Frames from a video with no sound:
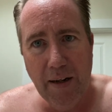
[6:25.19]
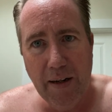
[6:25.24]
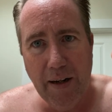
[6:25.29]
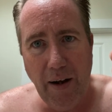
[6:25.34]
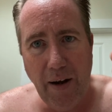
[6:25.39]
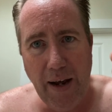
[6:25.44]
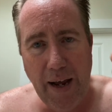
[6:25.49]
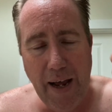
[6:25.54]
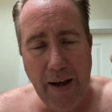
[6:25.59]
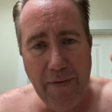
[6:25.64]
Now
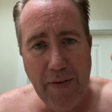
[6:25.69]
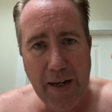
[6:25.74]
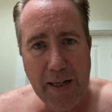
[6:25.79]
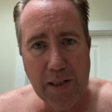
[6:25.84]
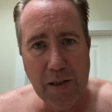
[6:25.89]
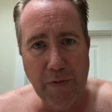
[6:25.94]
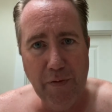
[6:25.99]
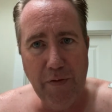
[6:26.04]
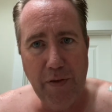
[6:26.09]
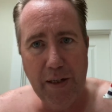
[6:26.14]
I have had
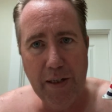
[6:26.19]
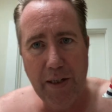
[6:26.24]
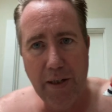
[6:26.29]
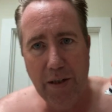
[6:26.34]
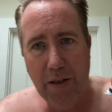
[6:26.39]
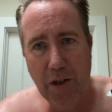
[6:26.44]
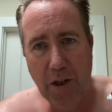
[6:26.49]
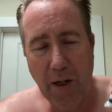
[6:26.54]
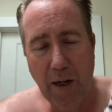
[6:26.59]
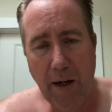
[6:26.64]
some
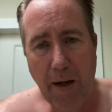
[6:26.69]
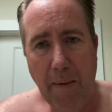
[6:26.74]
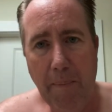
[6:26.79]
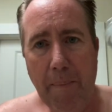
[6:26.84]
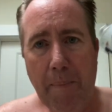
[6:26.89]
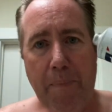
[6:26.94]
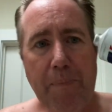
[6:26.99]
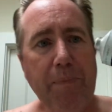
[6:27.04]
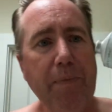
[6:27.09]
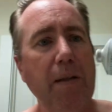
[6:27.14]
vintage uh,
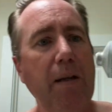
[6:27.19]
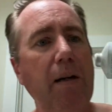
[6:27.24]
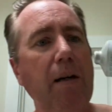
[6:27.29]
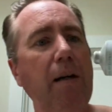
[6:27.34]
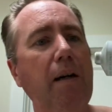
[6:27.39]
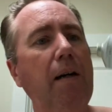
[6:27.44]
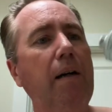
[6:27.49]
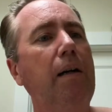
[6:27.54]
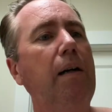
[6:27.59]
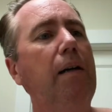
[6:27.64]

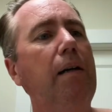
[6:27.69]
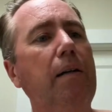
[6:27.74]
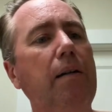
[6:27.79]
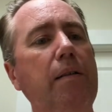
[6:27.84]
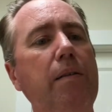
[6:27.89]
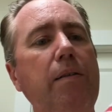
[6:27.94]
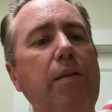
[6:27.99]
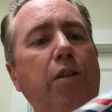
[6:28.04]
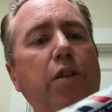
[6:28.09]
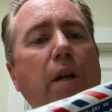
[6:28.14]
uh,
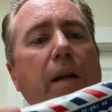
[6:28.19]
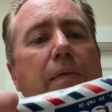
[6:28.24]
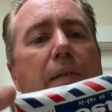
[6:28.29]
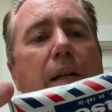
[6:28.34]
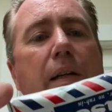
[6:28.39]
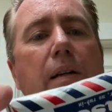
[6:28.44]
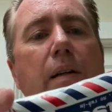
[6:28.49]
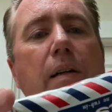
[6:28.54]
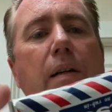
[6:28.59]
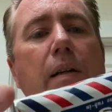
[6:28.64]

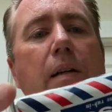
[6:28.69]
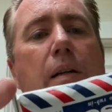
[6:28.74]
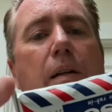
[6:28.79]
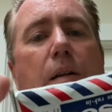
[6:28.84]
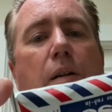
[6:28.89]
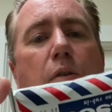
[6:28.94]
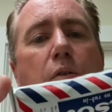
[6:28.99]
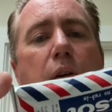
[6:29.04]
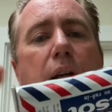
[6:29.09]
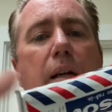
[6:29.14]
shaving
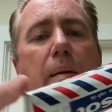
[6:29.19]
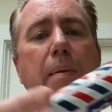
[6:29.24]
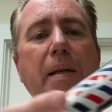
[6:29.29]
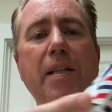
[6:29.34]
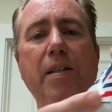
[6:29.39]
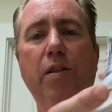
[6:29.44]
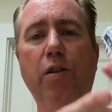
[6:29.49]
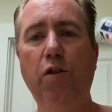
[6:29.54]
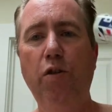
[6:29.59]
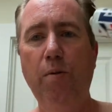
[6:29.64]
cream
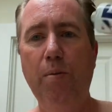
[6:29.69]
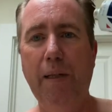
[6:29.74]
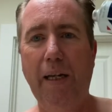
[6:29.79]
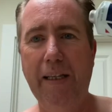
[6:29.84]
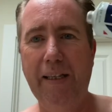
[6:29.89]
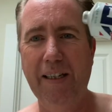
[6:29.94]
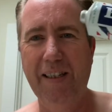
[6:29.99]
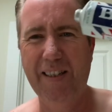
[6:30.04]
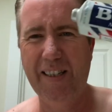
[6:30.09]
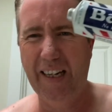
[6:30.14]
in tubes
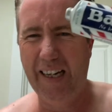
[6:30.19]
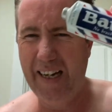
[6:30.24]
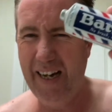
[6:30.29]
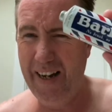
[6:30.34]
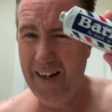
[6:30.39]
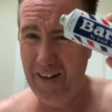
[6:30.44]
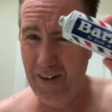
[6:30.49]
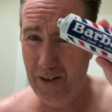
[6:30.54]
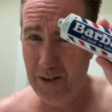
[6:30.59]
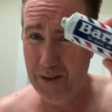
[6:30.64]
like this that
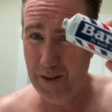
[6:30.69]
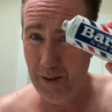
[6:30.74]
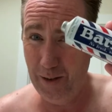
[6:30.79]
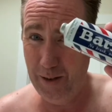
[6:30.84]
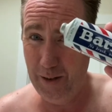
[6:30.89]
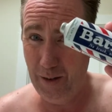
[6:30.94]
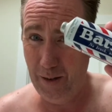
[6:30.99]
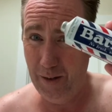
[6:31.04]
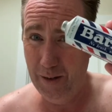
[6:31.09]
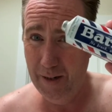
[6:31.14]
kind of looked a
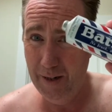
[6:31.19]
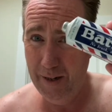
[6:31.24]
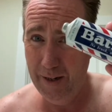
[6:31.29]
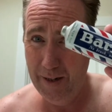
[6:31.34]
little,